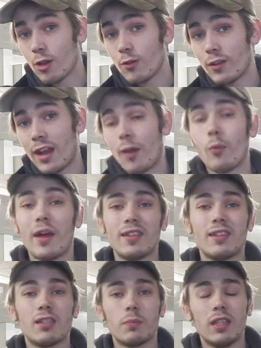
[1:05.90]
over there
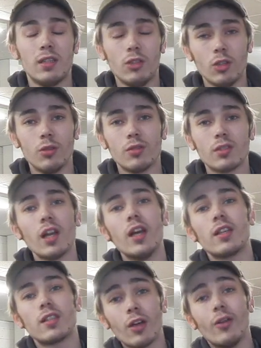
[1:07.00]
waiting to be used.
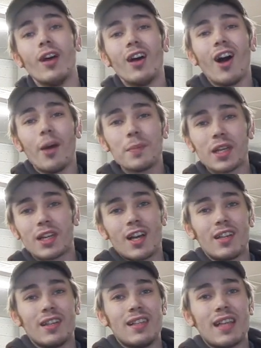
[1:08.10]
So, I'm going to
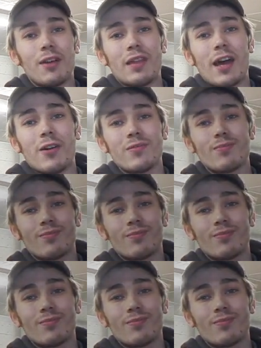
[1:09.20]
cut these out now.